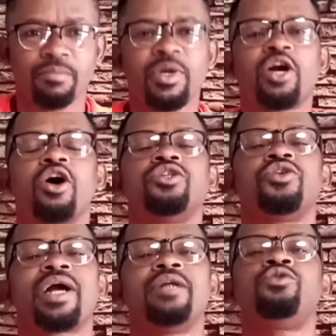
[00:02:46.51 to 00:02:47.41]
because
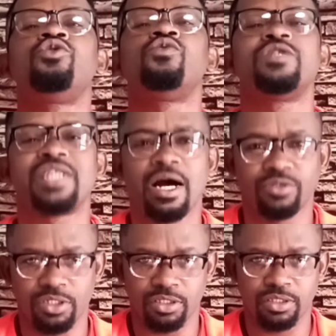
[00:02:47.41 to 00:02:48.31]
you can do
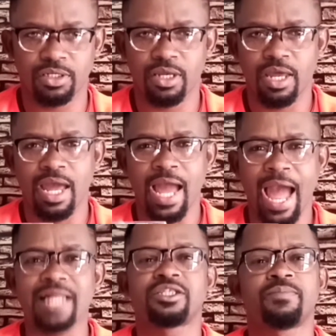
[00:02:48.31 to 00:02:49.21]
without it
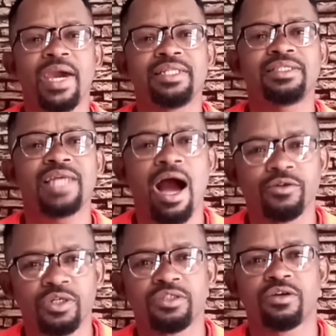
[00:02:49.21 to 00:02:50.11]
and spend
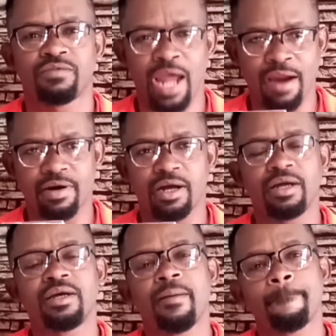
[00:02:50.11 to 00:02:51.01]
thousands of naira
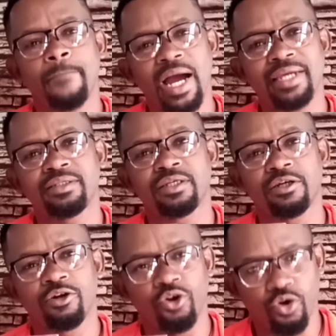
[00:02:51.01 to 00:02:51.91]
buying
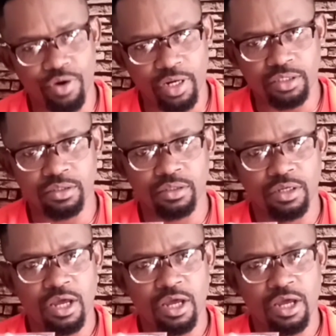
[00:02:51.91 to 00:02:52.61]
chlorine